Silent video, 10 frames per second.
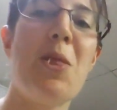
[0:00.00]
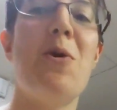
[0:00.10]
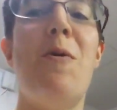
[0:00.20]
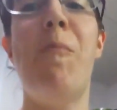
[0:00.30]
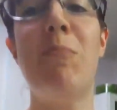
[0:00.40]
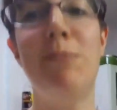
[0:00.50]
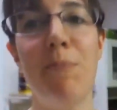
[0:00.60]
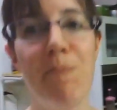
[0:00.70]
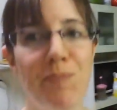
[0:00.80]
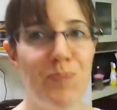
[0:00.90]
So,
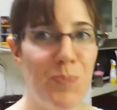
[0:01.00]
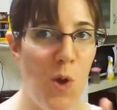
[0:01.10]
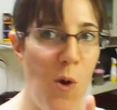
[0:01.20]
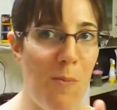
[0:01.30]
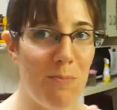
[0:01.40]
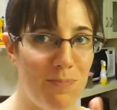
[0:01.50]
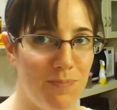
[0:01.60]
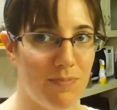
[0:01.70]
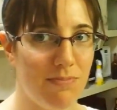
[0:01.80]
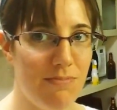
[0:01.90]
oh,
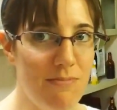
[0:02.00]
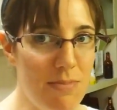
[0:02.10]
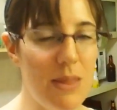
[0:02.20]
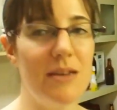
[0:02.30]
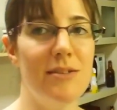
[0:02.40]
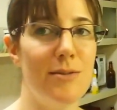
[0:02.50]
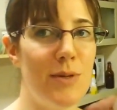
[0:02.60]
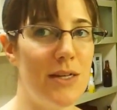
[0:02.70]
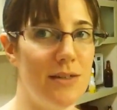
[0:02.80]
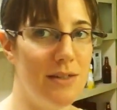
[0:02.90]
this has
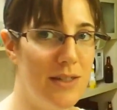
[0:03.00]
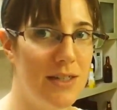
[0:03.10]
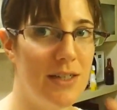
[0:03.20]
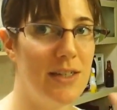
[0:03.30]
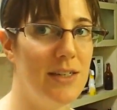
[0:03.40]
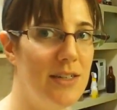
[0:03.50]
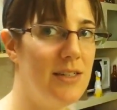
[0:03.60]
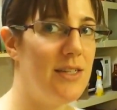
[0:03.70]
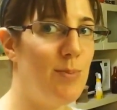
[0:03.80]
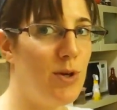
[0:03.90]
been
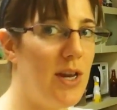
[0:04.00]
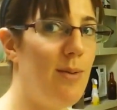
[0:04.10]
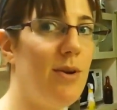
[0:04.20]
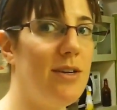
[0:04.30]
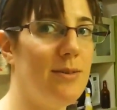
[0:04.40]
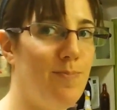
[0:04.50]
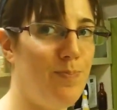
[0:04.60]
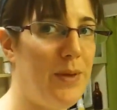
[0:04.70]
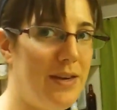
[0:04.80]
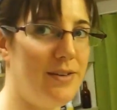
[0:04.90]
Teapot Gamer
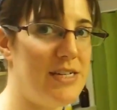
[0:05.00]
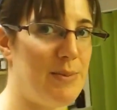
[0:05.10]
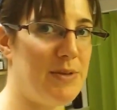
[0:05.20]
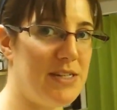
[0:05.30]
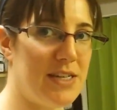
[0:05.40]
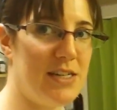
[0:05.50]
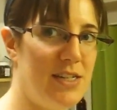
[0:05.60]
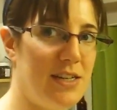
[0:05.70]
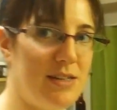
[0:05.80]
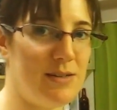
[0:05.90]
in a Japanese
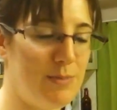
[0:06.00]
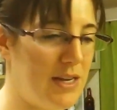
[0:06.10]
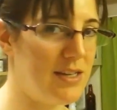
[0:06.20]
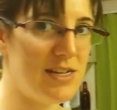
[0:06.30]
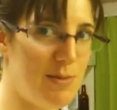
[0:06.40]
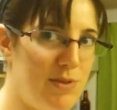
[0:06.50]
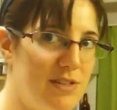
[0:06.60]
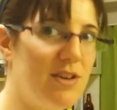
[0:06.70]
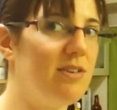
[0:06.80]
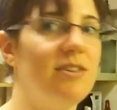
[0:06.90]
kitchen making Japanese
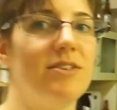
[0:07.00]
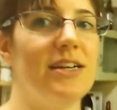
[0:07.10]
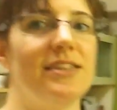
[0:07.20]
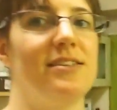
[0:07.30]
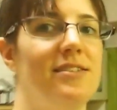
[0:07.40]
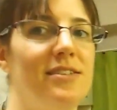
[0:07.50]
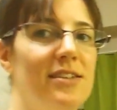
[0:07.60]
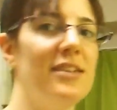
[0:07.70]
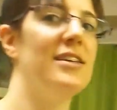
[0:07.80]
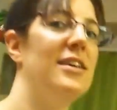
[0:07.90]
curry and rice.
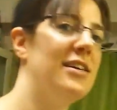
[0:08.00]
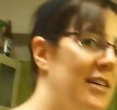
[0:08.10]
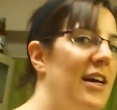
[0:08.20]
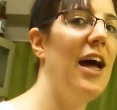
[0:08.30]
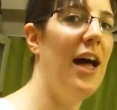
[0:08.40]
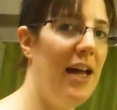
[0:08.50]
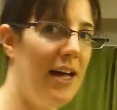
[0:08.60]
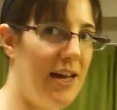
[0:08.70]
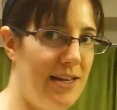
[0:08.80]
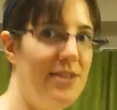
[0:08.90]

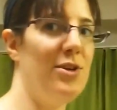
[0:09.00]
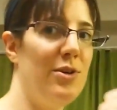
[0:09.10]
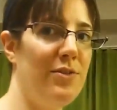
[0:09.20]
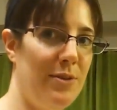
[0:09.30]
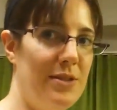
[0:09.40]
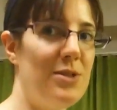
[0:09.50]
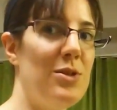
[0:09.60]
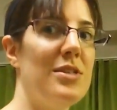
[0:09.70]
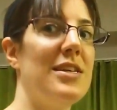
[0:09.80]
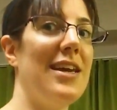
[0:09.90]
I don't know if I can do
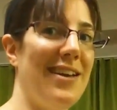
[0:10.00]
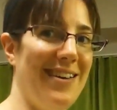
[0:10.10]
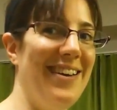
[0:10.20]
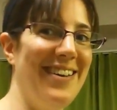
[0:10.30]
this again.